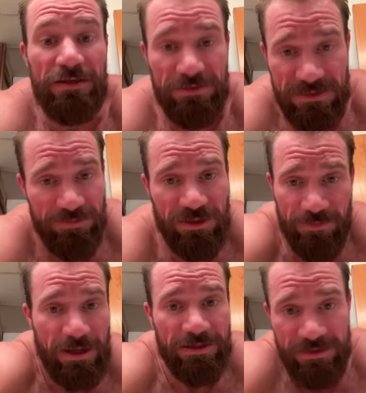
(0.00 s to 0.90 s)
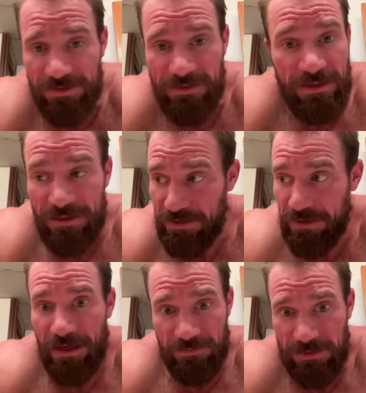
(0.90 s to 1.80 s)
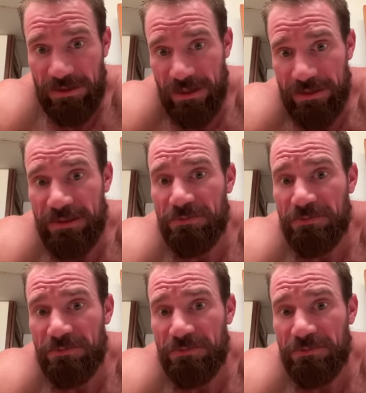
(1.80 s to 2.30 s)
There's something about it that I really like.